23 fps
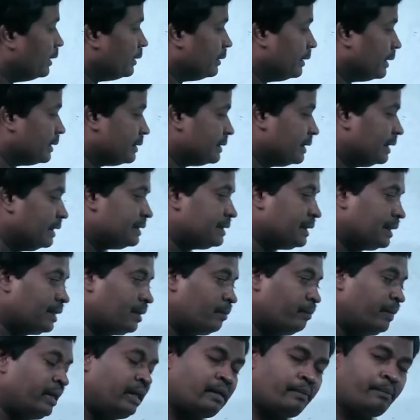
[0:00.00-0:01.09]
The cells are
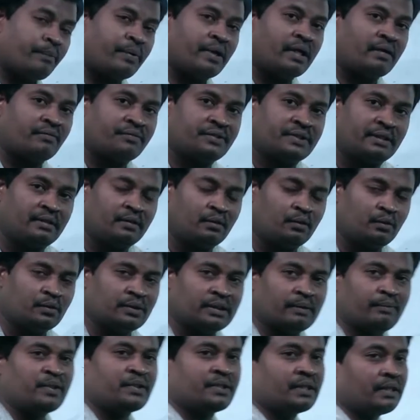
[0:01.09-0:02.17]
made up of cellulose,
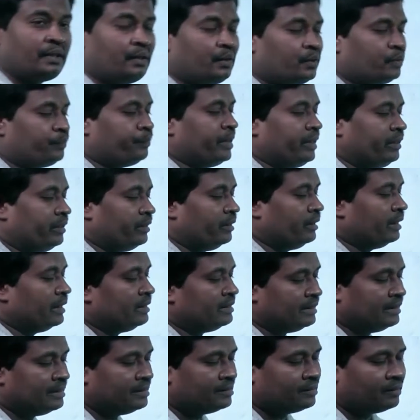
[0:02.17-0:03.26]
hemicellulose, pectin, hence
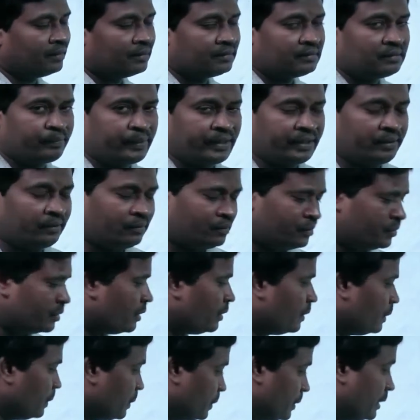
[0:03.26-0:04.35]
it is called as a
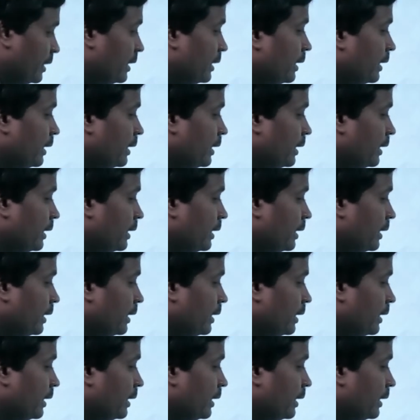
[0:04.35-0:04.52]
pectocellulose,